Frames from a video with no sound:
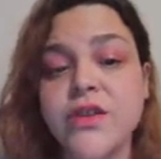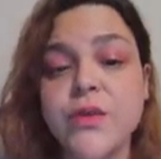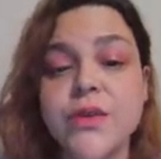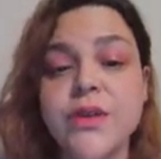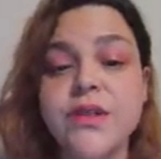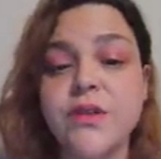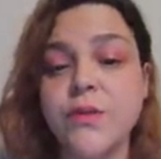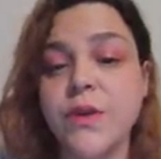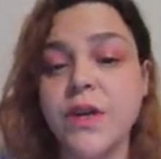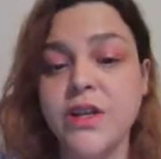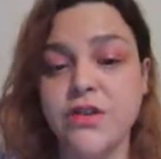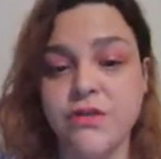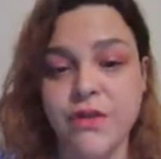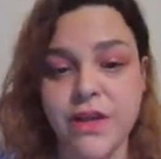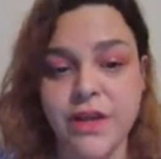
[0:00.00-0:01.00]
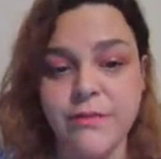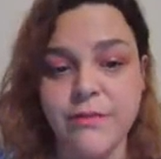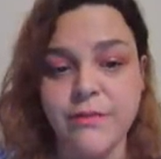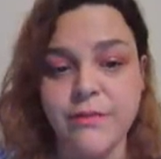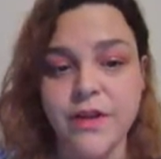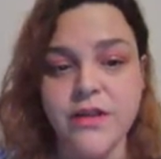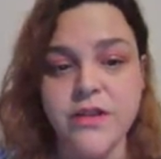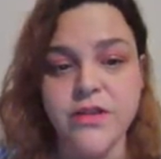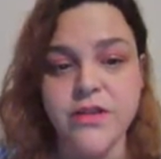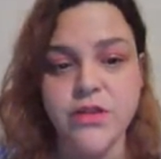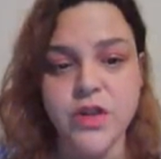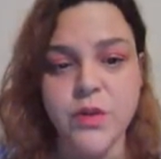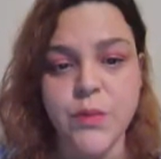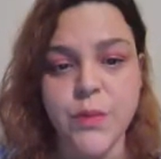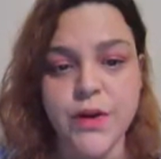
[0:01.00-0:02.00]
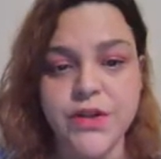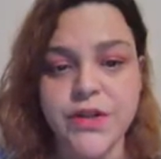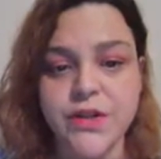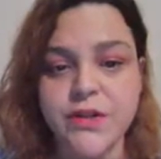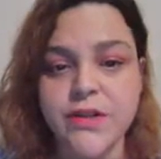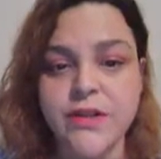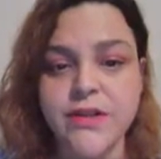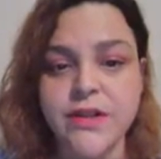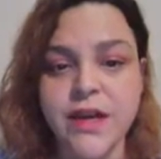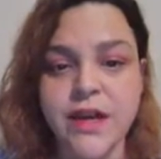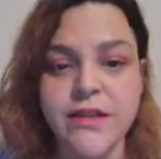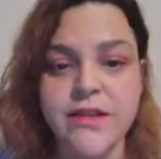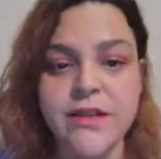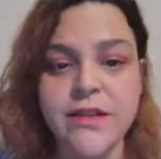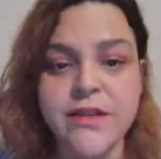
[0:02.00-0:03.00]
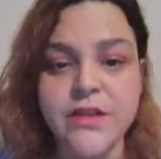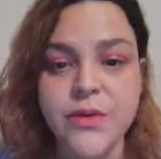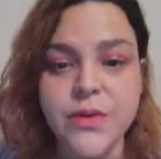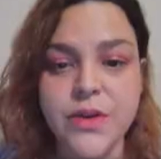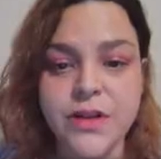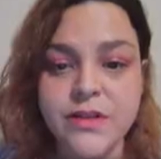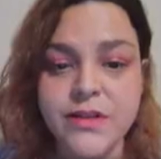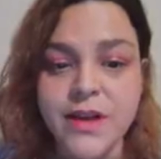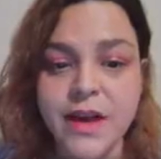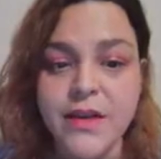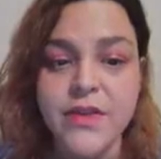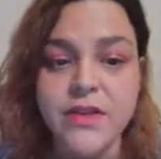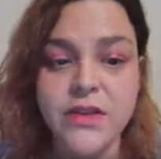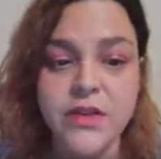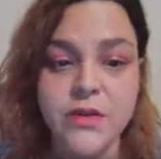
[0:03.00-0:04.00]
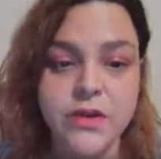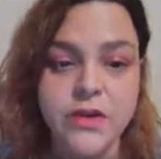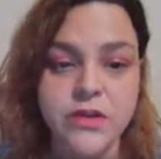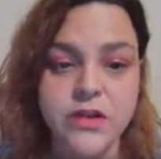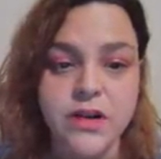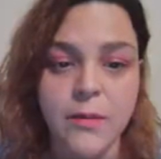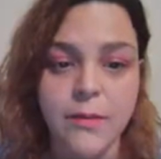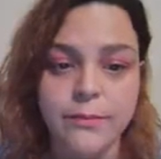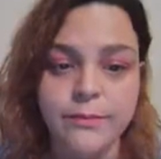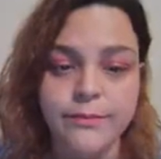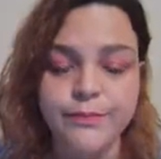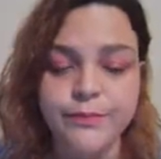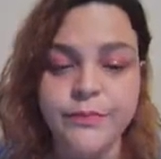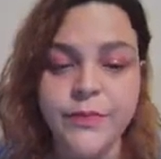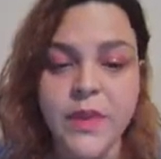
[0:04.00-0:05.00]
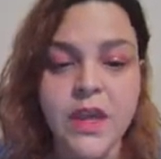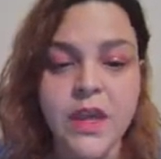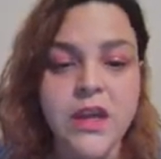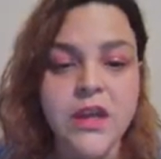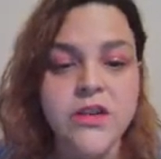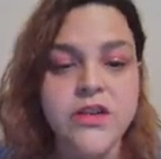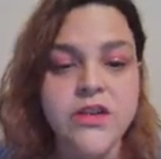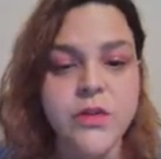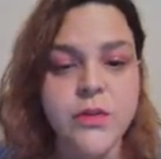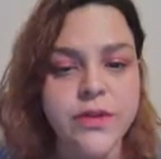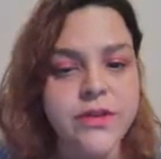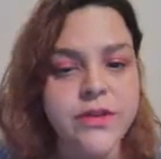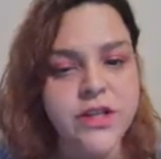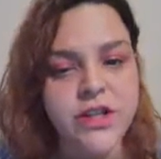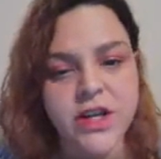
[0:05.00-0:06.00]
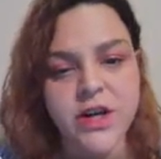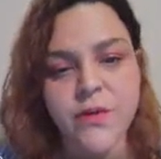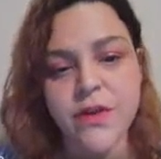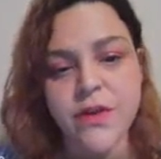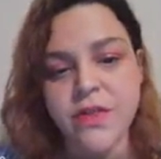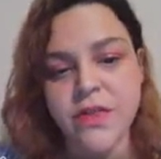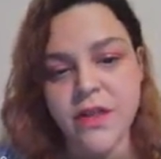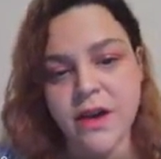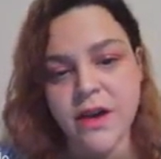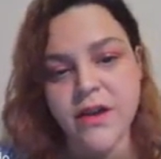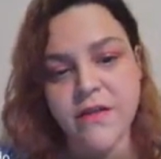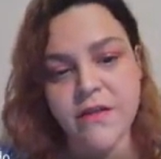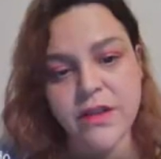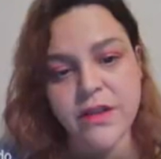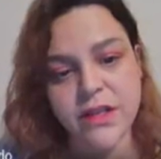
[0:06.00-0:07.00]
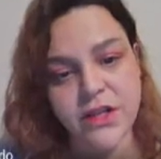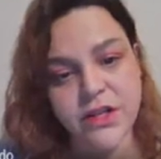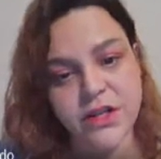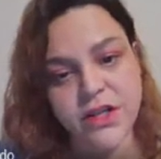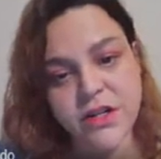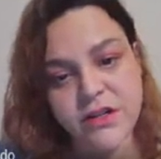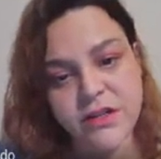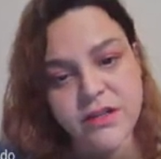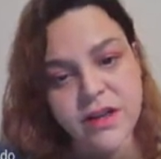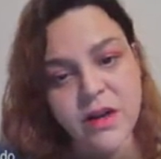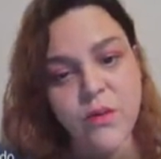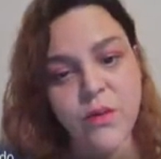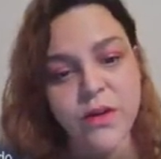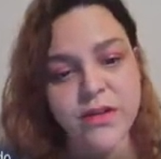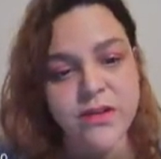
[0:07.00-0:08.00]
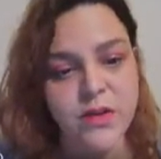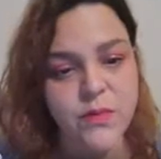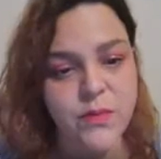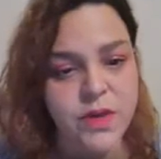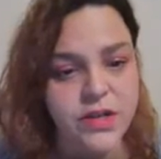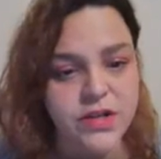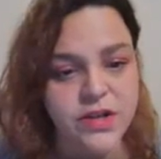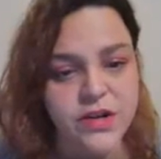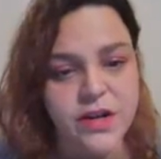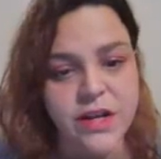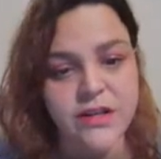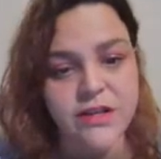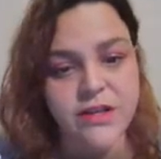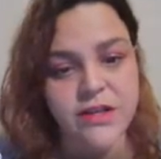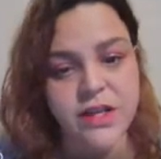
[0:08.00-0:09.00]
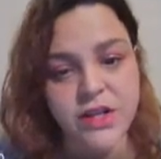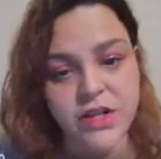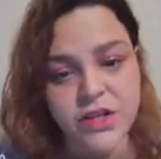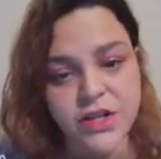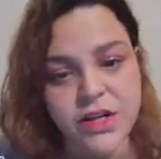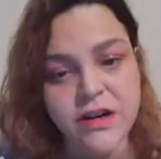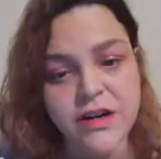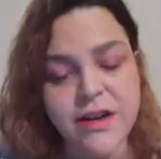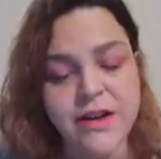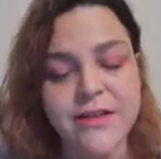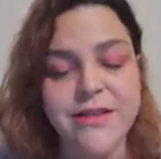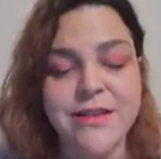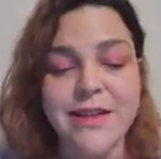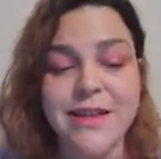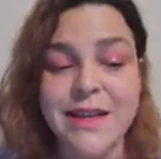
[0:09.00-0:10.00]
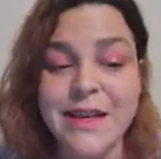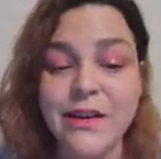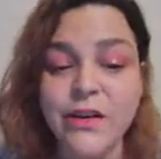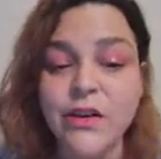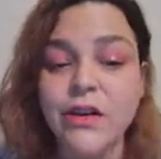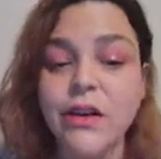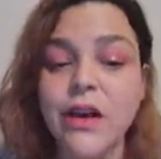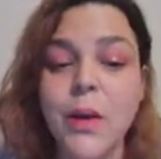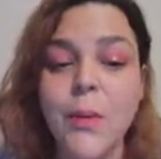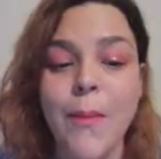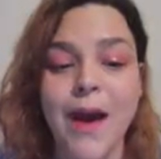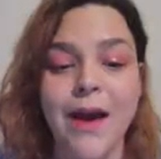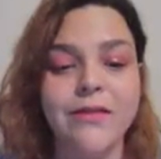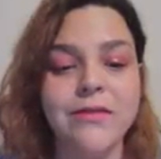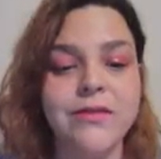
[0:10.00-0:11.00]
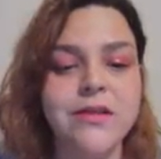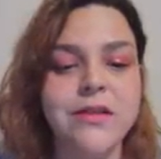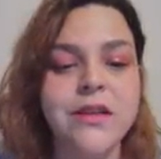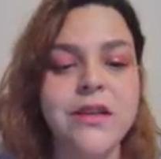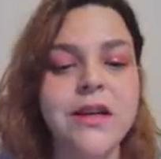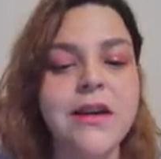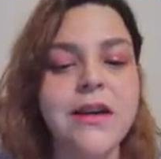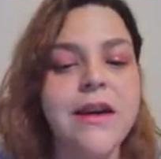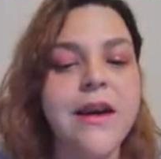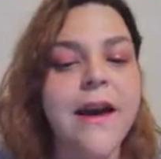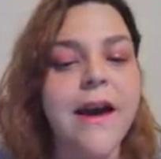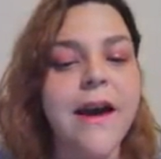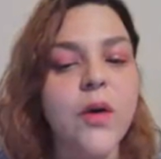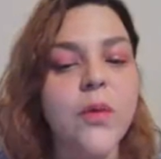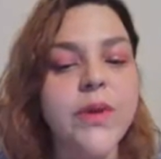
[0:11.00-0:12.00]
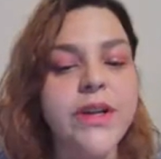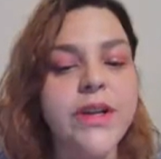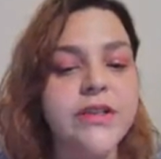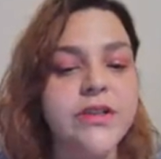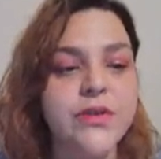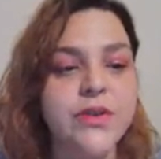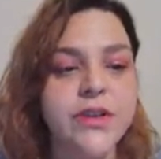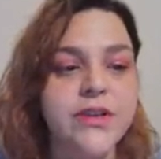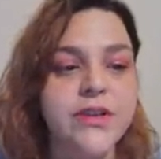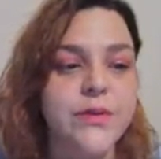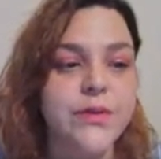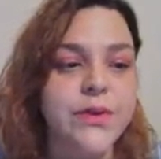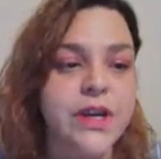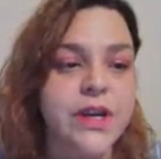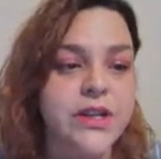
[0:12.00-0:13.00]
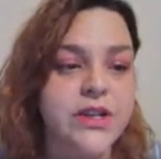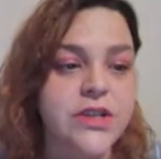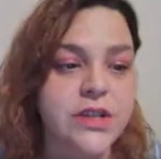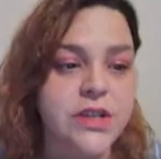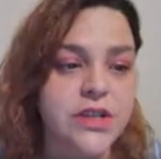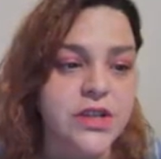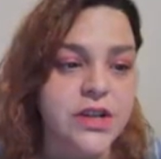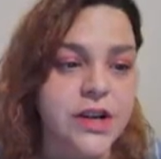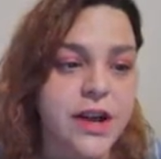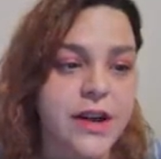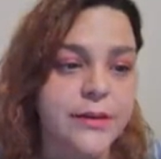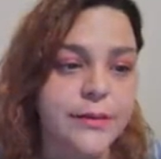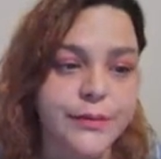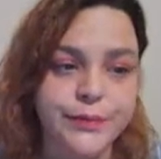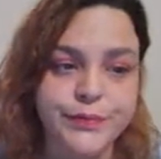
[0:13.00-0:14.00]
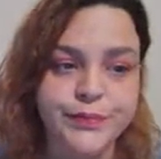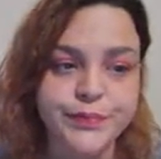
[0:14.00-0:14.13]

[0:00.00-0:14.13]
to a sweet treat, and so she purchases 18 donuts at the donut shop. She wants to share with 9 of the teachers and wants to make sure each teacher gets an equal amount. How many donuts will each teacher get?